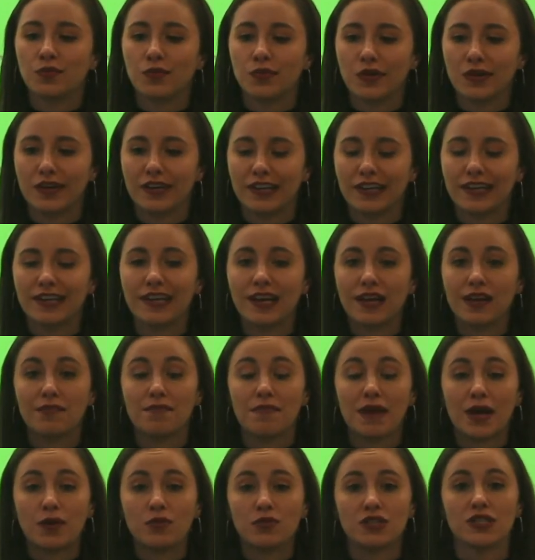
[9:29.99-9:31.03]
wood and
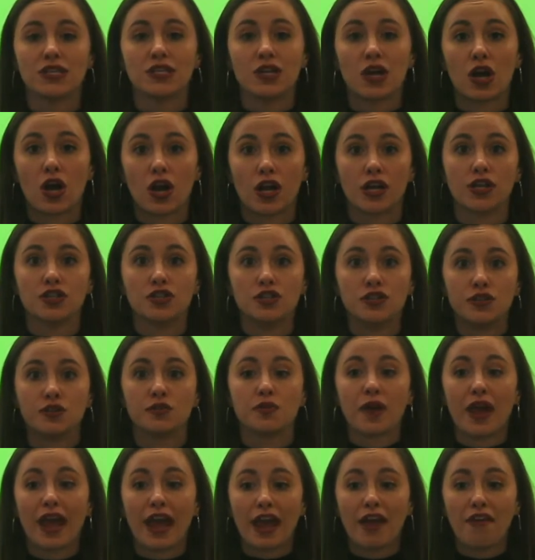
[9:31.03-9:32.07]
mounted
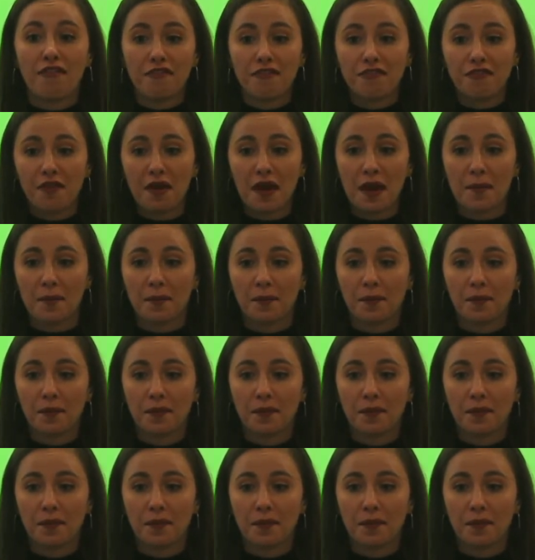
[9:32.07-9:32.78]
onto a frame.